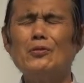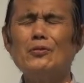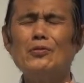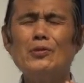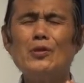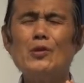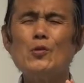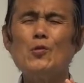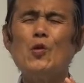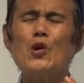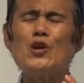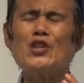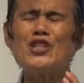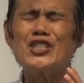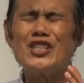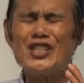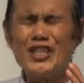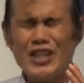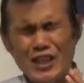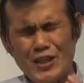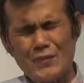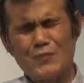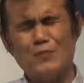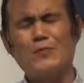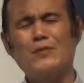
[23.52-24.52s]
we
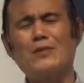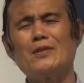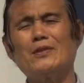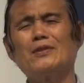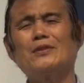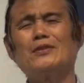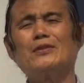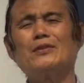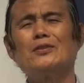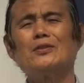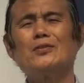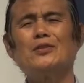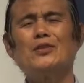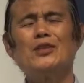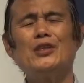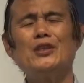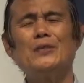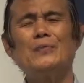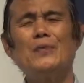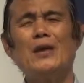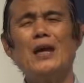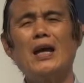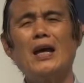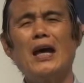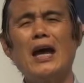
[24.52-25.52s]
worship to
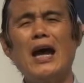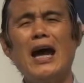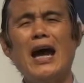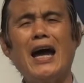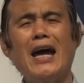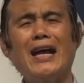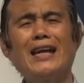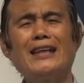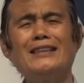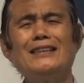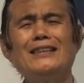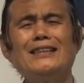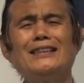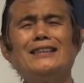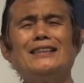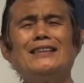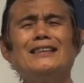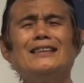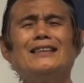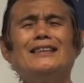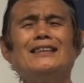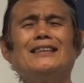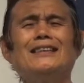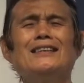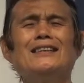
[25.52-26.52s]
him
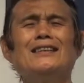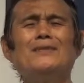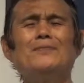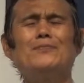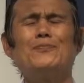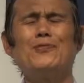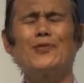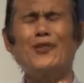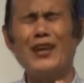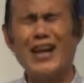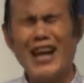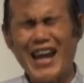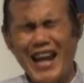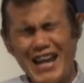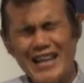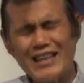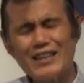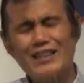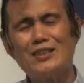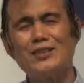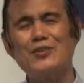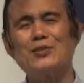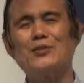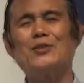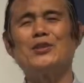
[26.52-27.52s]
and
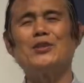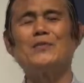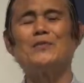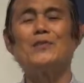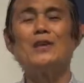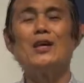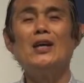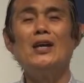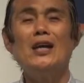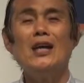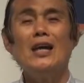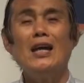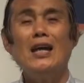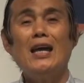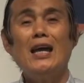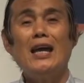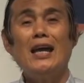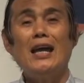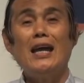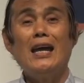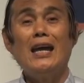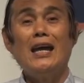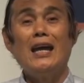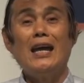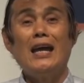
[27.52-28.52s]
pray to him
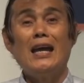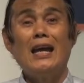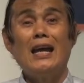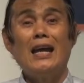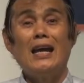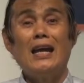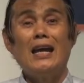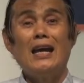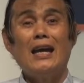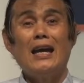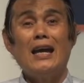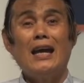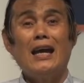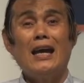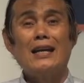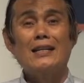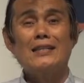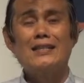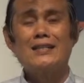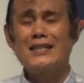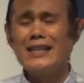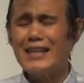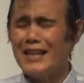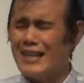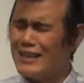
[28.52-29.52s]

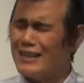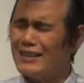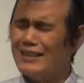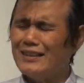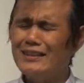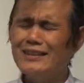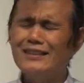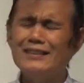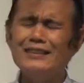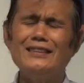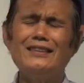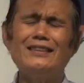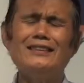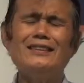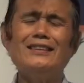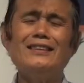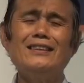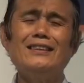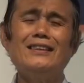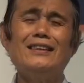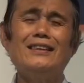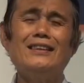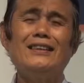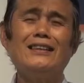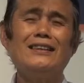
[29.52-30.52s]
sing
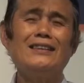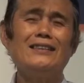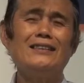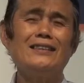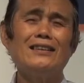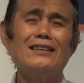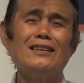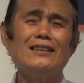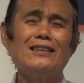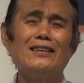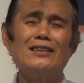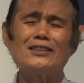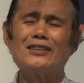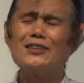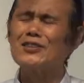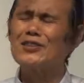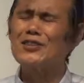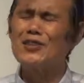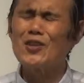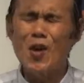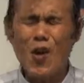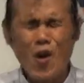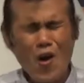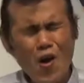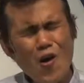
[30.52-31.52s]
a
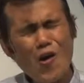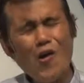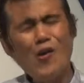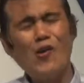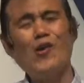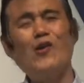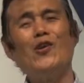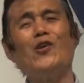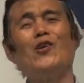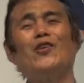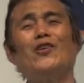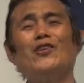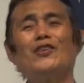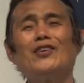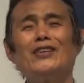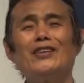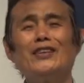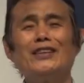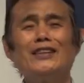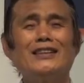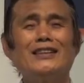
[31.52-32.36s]
song